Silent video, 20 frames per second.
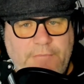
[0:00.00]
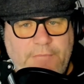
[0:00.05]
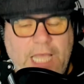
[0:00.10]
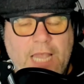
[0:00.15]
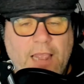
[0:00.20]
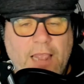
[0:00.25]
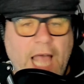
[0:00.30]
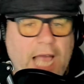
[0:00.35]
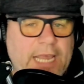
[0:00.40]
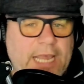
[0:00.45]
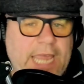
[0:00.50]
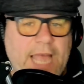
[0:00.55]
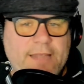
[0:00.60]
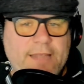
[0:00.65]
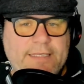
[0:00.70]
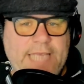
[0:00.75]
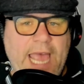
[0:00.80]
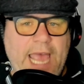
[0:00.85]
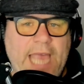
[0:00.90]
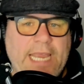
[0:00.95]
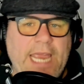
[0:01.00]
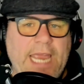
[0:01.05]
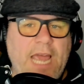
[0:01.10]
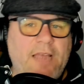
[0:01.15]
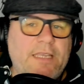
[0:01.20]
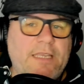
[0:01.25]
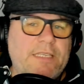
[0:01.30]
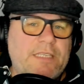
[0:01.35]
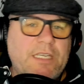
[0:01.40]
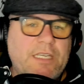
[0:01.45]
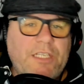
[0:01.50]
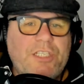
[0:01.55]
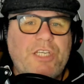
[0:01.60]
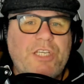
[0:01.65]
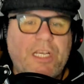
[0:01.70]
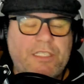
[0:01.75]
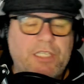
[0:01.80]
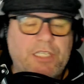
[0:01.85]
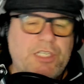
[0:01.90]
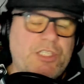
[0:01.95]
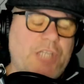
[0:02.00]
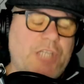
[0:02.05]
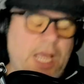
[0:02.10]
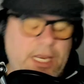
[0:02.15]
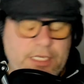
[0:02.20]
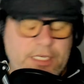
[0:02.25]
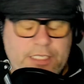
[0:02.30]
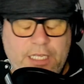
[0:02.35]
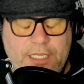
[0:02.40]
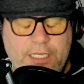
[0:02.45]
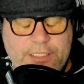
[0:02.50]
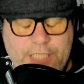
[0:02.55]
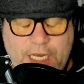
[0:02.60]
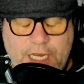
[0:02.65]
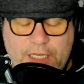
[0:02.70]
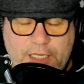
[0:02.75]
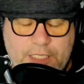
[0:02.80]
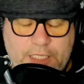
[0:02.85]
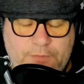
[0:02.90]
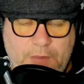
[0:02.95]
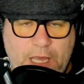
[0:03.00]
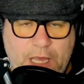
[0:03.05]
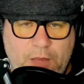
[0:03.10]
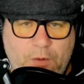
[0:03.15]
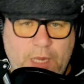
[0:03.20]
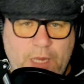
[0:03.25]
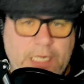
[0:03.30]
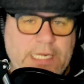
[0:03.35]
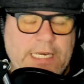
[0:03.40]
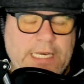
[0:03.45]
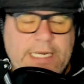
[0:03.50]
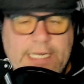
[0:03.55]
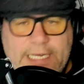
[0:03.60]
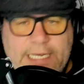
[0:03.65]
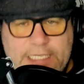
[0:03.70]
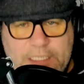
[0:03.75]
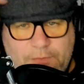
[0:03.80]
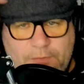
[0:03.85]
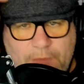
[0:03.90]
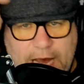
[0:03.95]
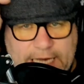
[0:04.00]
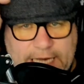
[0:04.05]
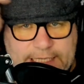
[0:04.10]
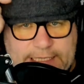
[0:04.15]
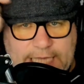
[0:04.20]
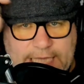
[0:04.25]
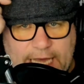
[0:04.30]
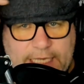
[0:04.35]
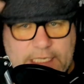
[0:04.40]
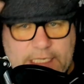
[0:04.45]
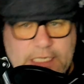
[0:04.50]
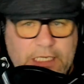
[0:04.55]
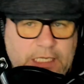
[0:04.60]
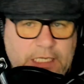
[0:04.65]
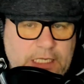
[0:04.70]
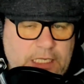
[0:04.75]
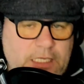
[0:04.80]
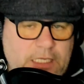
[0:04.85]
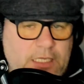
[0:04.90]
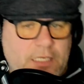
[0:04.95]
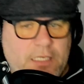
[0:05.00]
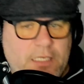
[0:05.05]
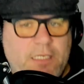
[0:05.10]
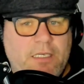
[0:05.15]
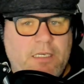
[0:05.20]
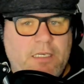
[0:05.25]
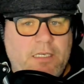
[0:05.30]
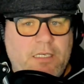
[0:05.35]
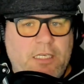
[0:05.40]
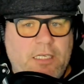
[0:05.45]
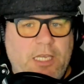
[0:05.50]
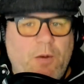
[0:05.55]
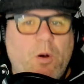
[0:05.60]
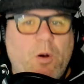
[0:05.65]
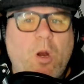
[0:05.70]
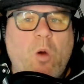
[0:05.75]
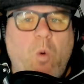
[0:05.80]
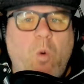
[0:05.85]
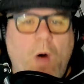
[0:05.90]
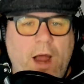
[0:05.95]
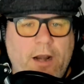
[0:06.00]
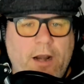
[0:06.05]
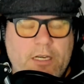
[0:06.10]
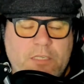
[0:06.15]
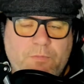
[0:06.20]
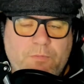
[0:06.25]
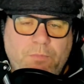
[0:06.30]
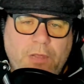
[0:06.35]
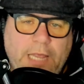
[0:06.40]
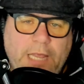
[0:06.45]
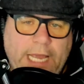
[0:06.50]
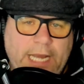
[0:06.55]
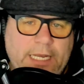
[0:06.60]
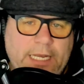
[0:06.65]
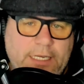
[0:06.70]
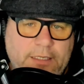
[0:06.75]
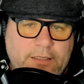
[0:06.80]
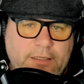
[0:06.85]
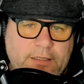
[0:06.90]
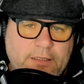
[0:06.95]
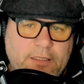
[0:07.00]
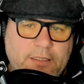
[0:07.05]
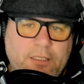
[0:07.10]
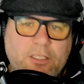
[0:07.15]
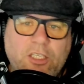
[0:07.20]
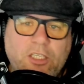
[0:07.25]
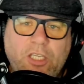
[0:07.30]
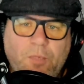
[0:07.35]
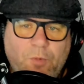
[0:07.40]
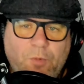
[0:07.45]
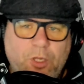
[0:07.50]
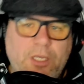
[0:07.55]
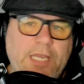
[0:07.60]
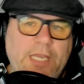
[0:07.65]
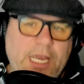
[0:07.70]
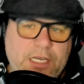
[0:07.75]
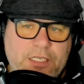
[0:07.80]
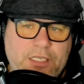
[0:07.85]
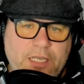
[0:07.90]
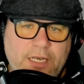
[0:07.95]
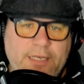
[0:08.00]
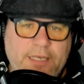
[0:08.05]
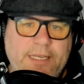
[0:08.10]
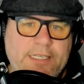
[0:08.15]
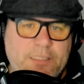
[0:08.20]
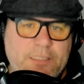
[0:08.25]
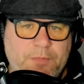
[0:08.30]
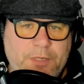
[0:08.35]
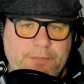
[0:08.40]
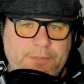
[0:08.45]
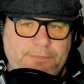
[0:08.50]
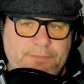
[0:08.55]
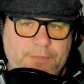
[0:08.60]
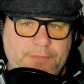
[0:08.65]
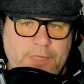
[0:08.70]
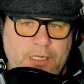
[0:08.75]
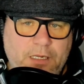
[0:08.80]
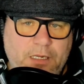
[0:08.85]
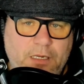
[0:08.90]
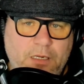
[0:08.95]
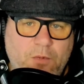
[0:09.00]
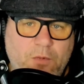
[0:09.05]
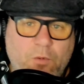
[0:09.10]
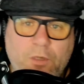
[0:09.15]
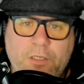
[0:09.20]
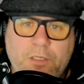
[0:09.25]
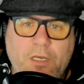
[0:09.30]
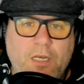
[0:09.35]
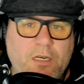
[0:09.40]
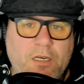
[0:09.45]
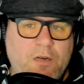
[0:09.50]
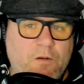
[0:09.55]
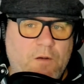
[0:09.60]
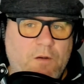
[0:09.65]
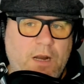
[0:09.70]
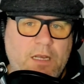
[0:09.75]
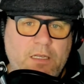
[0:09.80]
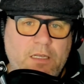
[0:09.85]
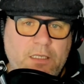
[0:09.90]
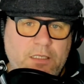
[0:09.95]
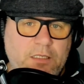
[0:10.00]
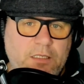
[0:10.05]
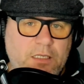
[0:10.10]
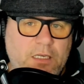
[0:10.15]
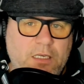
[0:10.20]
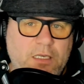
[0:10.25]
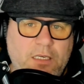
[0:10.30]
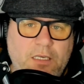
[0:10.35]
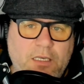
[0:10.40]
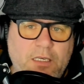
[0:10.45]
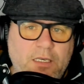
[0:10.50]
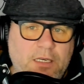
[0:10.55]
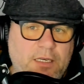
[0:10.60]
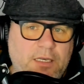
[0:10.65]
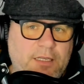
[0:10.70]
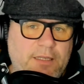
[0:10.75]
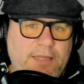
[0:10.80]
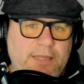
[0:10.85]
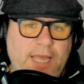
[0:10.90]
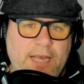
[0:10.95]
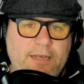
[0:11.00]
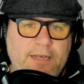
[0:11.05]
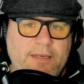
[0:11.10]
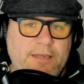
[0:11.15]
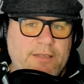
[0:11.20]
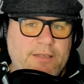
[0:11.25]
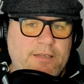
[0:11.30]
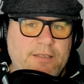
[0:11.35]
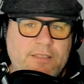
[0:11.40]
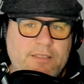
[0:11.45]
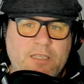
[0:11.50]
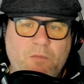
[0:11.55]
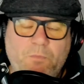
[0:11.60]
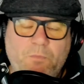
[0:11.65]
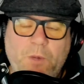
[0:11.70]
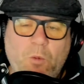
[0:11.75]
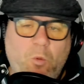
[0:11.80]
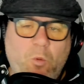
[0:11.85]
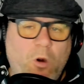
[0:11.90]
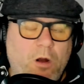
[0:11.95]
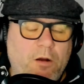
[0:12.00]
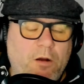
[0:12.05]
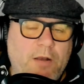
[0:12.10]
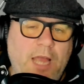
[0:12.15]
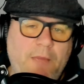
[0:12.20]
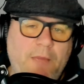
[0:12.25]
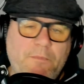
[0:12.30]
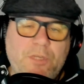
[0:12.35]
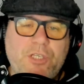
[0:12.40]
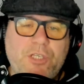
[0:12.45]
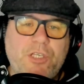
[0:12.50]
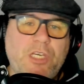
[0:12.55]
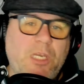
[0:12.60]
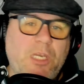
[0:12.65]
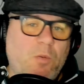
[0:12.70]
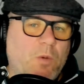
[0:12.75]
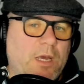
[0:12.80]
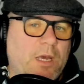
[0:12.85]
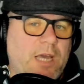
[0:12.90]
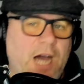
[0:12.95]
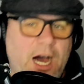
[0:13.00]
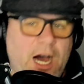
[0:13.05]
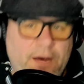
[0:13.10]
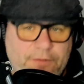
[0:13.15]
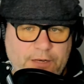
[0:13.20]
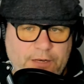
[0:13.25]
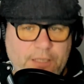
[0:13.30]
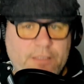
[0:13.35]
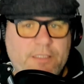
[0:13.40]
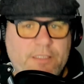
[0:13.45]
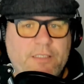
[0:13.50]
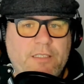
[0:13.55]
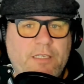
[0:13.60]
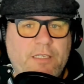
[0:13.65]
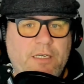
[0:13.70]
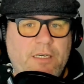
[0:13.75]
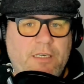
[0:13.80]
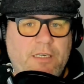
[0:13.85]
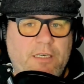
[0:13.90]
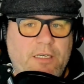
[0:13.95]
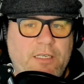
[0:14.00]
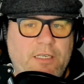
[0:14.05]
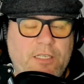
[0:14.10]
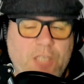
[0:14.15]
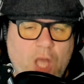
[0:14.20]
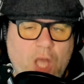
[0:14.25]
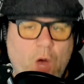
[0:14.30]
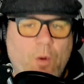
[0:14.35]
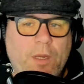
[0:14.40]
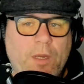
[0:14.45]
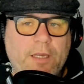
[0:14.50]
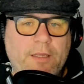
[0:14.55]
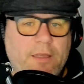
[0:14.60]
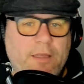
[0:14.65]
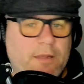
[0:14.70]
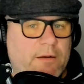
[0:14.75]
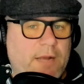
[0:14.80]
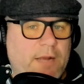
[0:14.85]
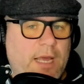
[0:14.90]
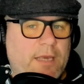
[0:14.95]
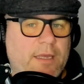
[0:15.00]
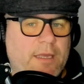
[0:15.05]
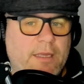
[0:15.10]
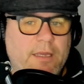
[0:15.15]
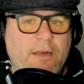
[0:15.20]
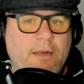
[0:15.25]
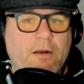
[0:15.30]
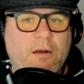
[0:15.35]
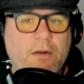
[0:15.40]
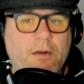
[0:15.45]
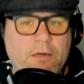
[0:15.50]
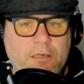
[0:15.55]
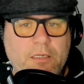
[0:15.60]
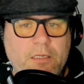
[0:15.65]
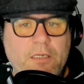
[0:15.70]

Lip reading: Lockout Tagout isn't just a checklist, by the way. It's a mindset. It requires planning, communication, and discipline. When done correctly, technicians can be working on that machine with confidence, knowing they're not going to get hurt.